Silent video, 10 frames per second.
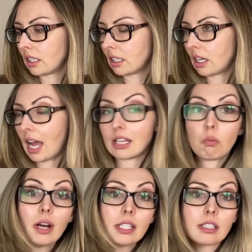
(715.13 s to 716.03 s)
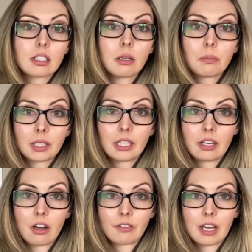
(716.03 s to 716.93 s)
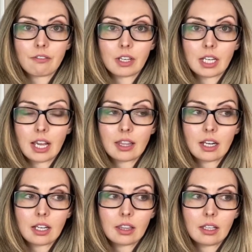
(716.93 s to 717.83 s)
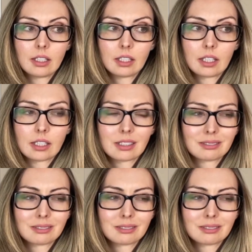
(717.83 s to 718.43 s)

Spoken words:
was completely off caffeine, and then I thought, like,